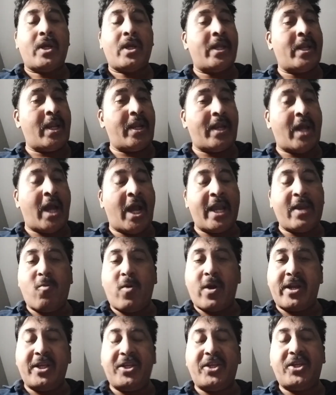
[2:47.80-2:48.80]
And I
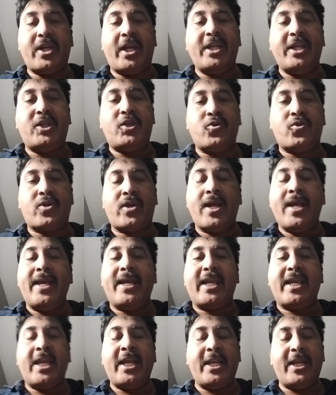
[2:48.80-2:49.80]
want to change
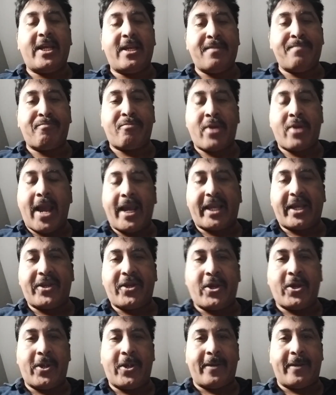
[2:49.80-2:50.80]
your income
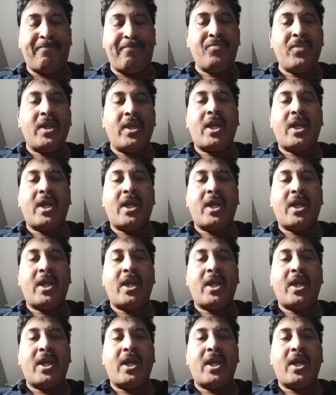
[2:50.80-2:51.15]
bracket here.